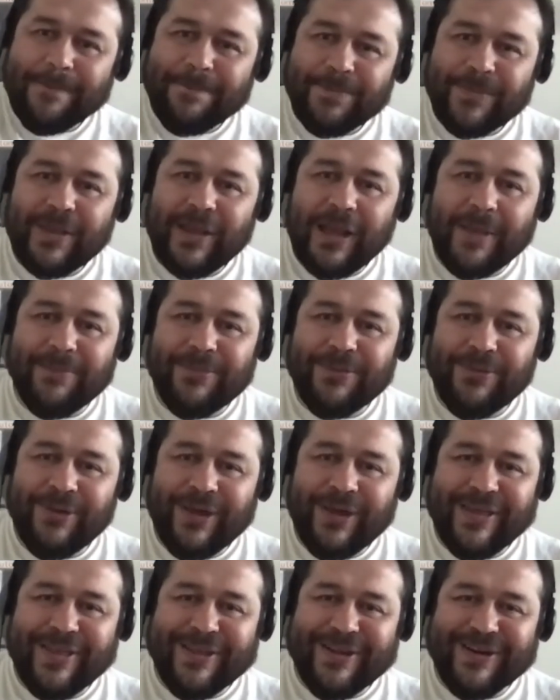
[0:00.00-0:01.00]

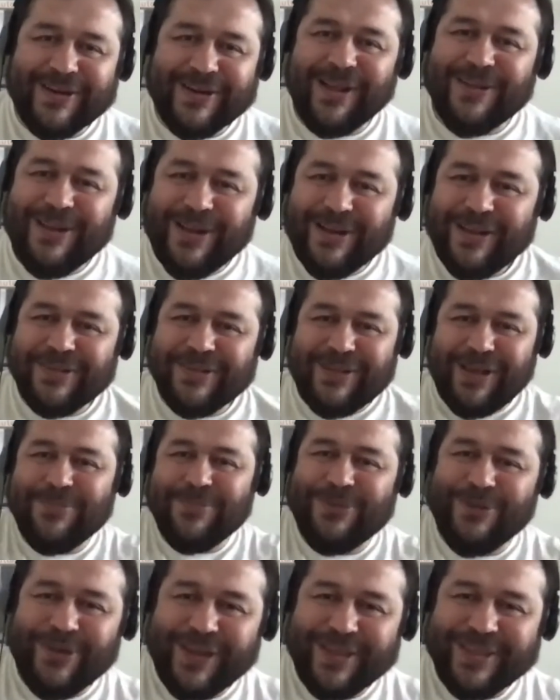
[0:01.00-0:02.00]
let's come
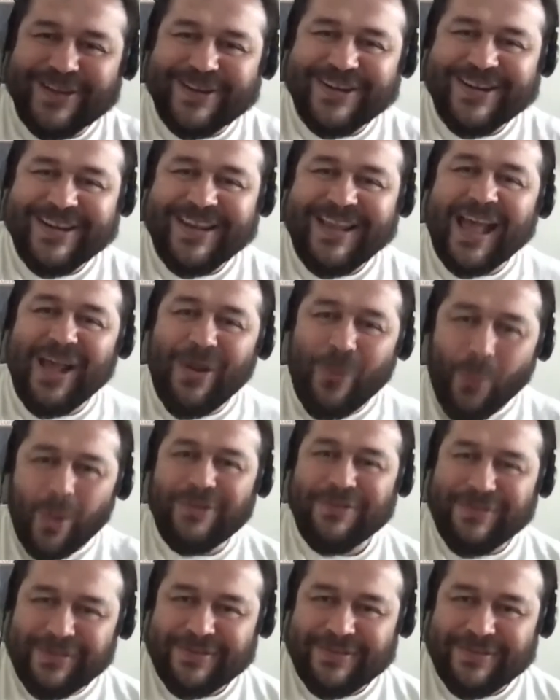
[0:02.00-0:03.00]
together and
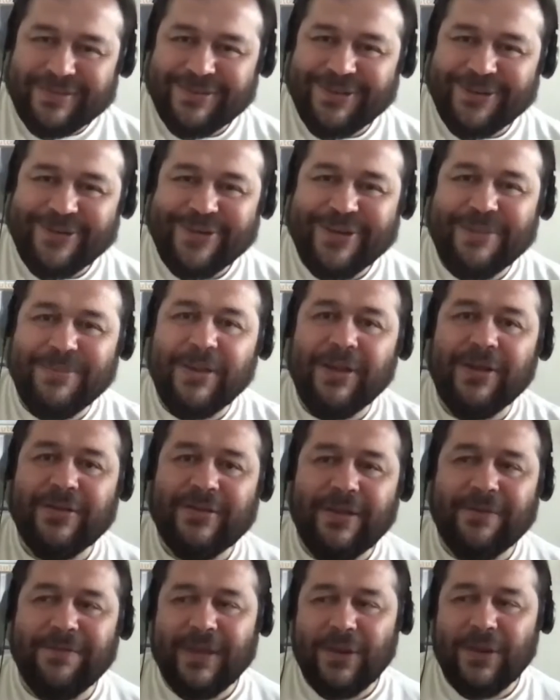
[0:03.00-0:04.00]
watch this story,
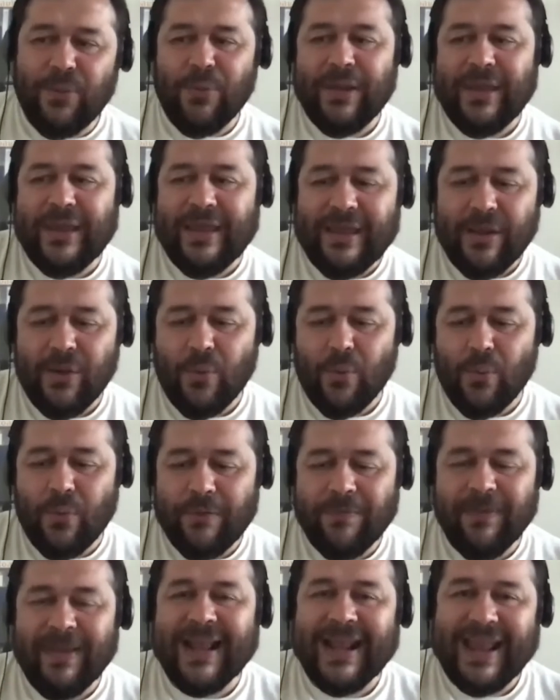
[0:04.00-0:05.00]
because I think we
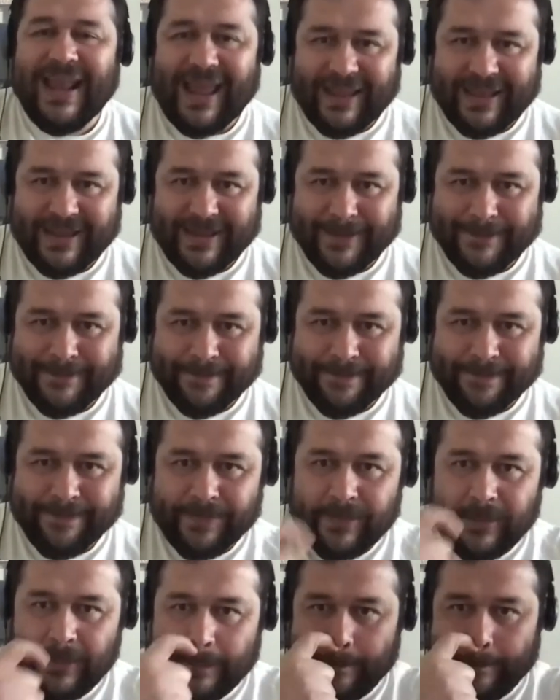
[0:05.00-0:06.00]
think alike.
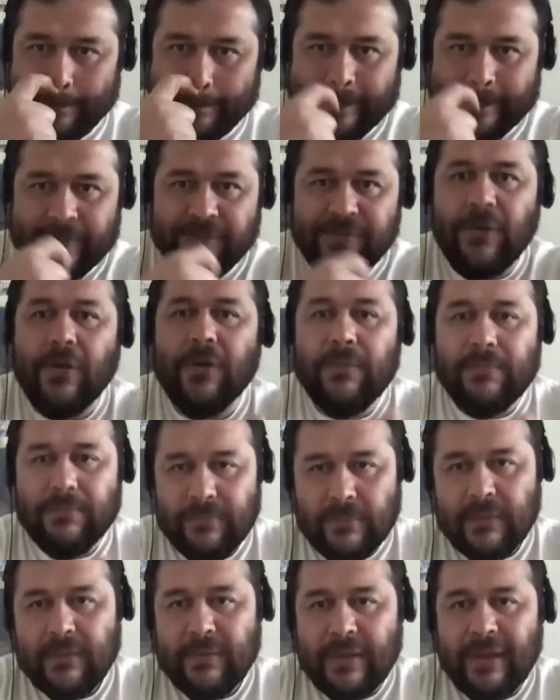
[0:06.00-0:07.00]
So
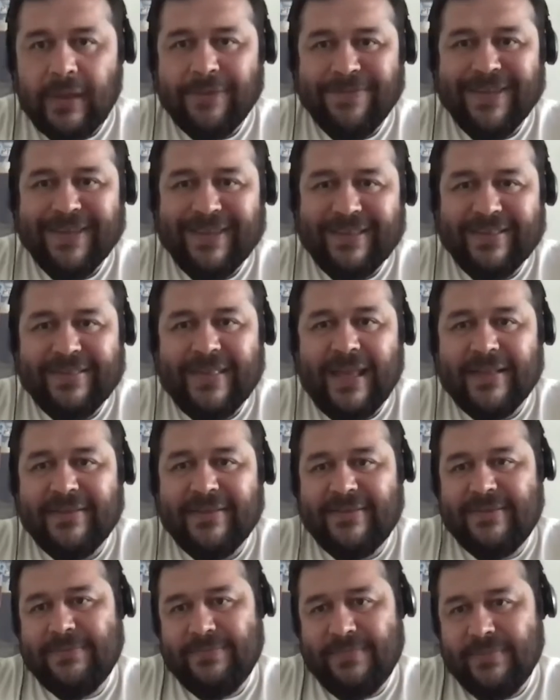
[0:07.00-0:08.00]
I think
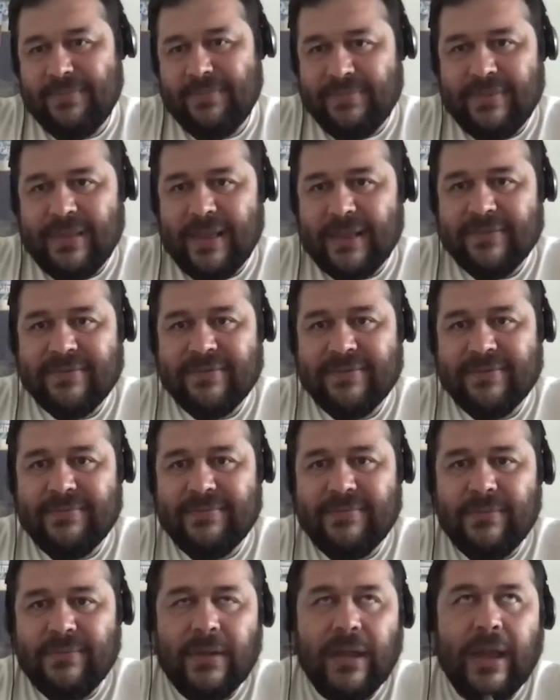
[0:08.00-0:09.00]
that's
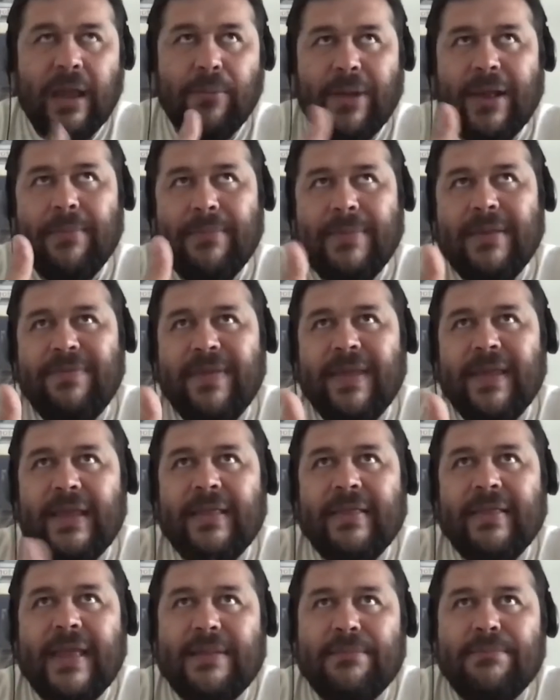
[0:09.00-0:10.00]
I've been
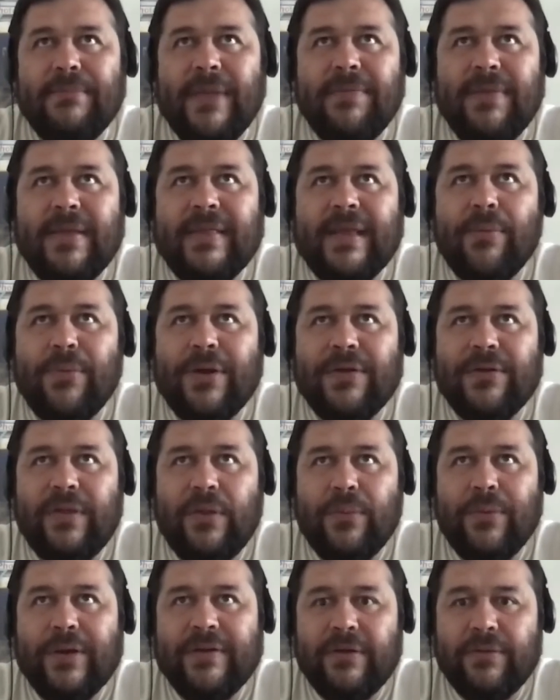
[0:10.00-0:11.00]
thinking that maybe that were
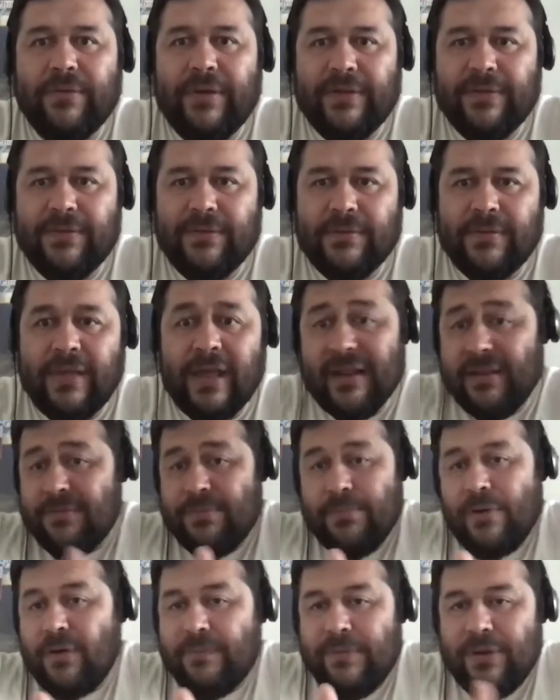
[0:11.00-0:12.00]
the reason, and it's
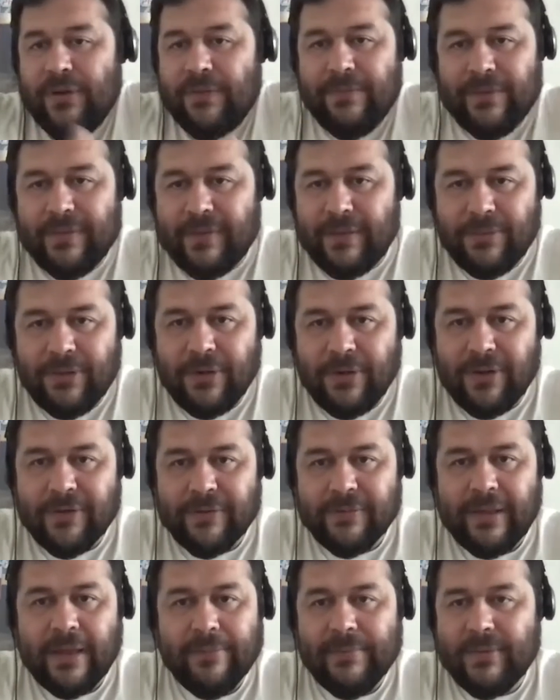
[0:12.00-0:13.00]
more beautiful than
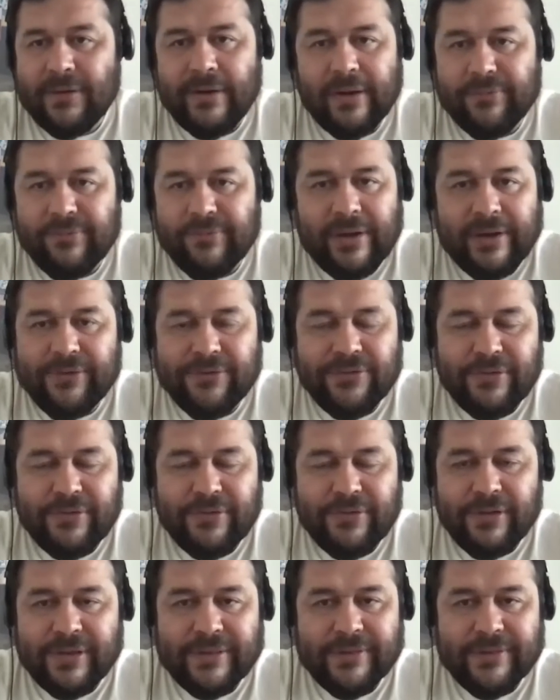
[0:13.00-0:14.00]
color. I really enjoy
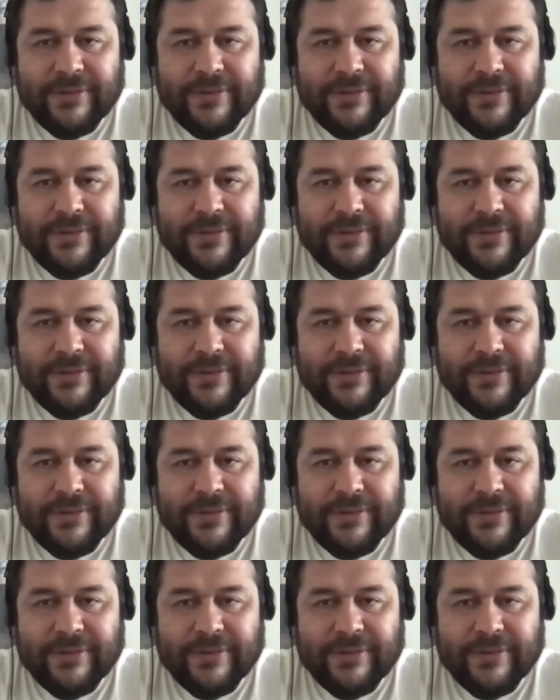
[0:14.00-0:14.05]
it.